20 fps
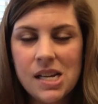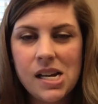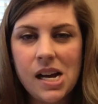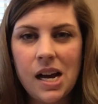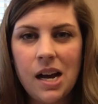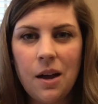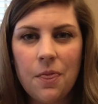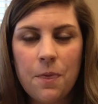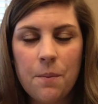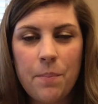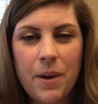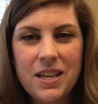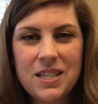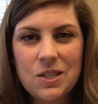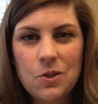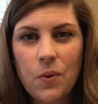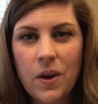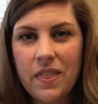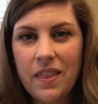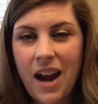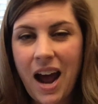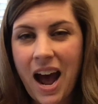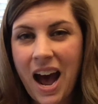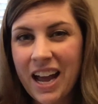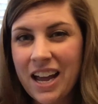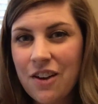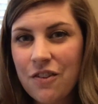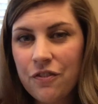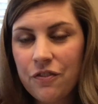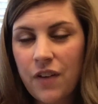The best way that I
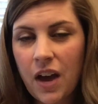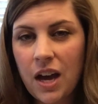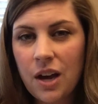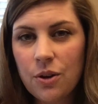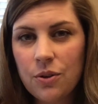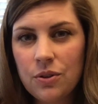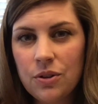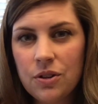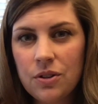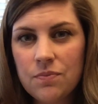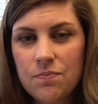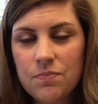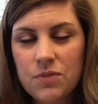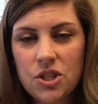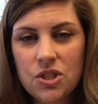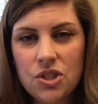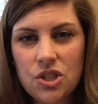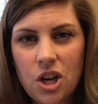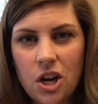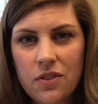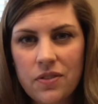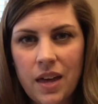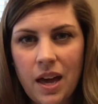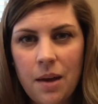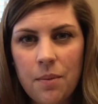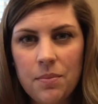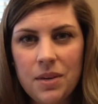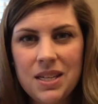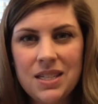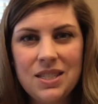have found to start
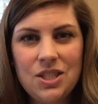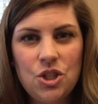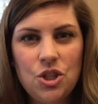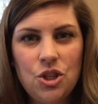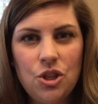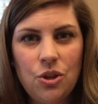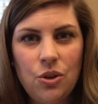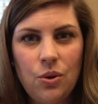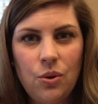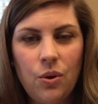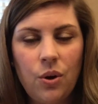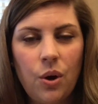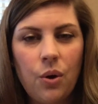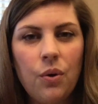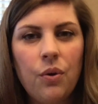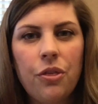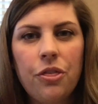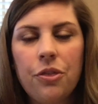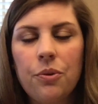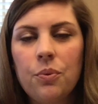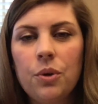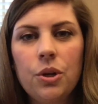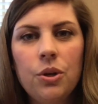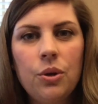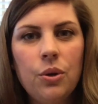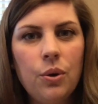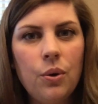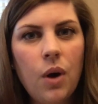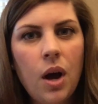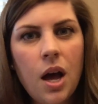them is to go
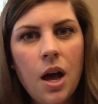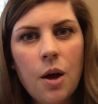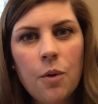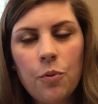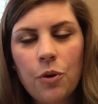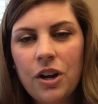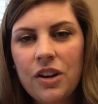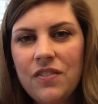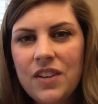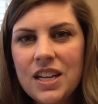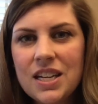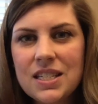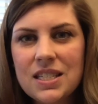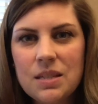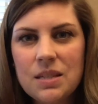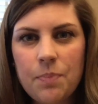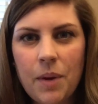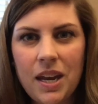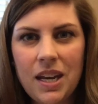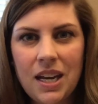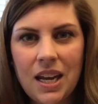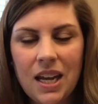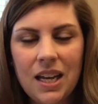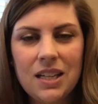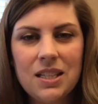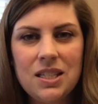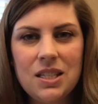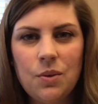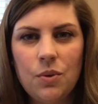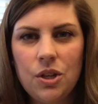through previous spending
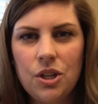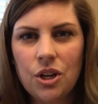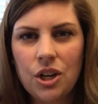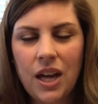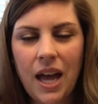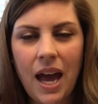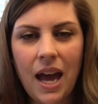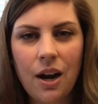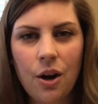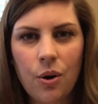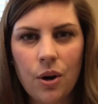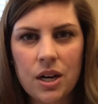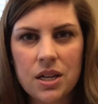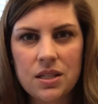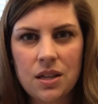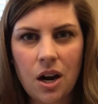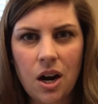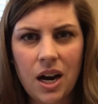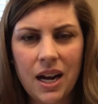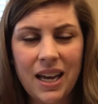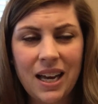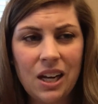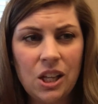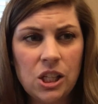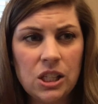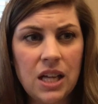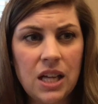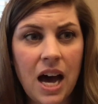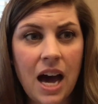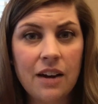and see what your categories are. I get a
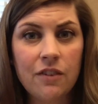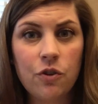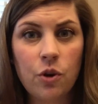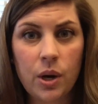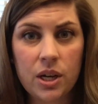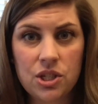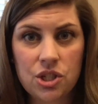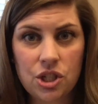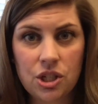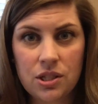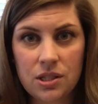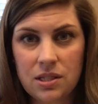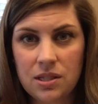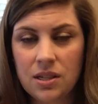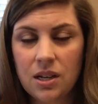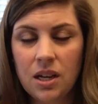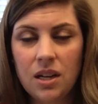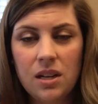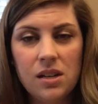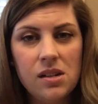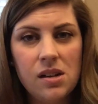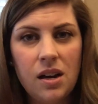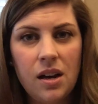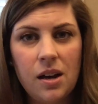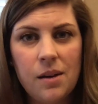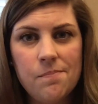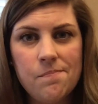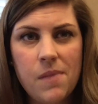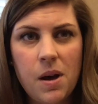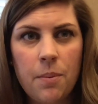lot of questions
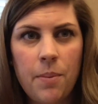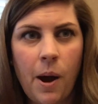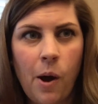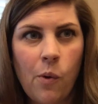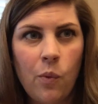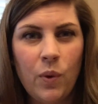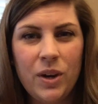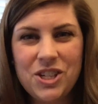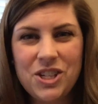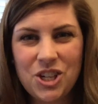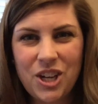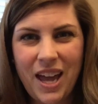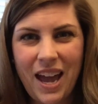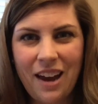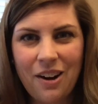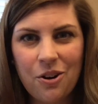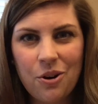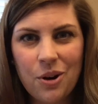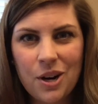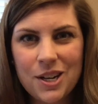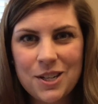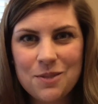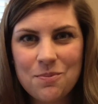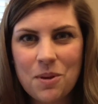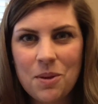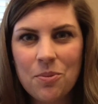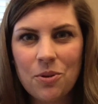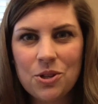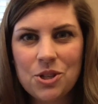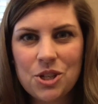about which categories
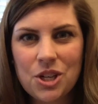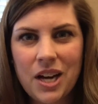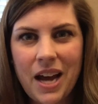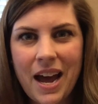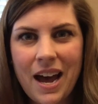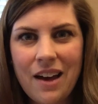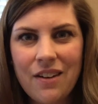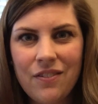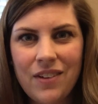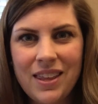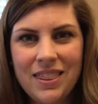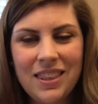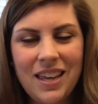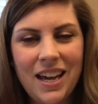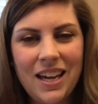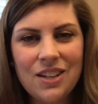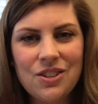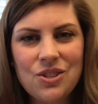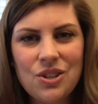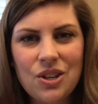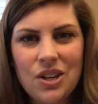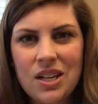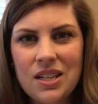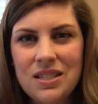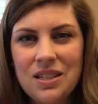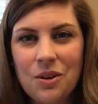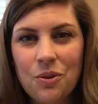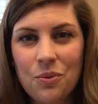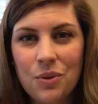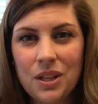people should have, and the answer is
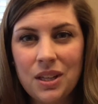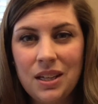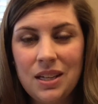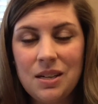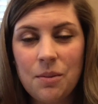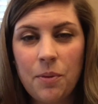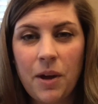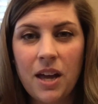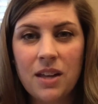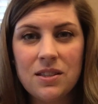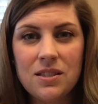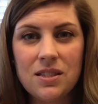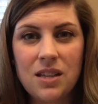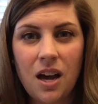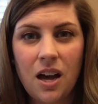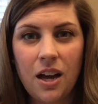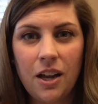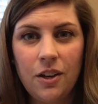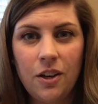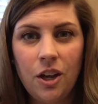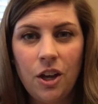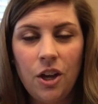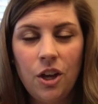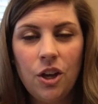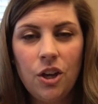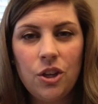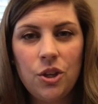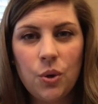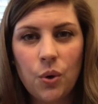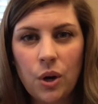it really depends on
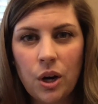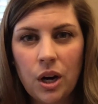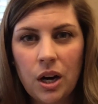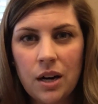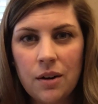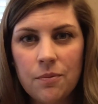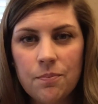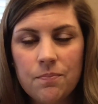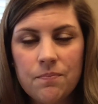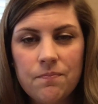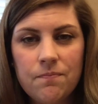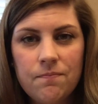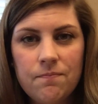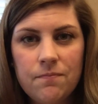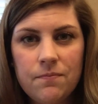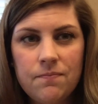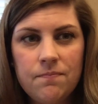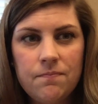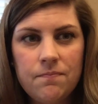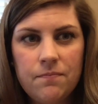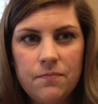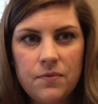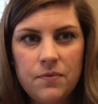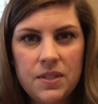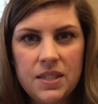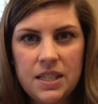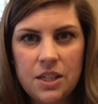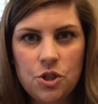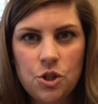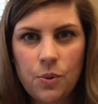your
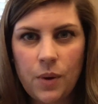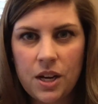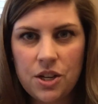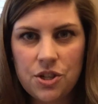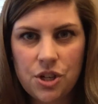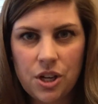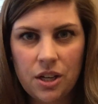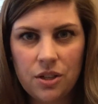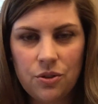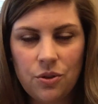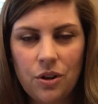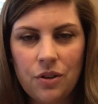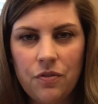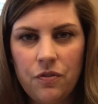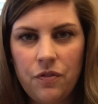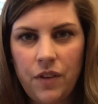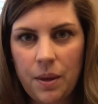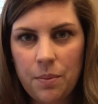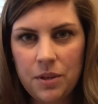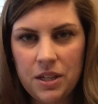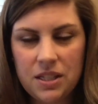situation, your family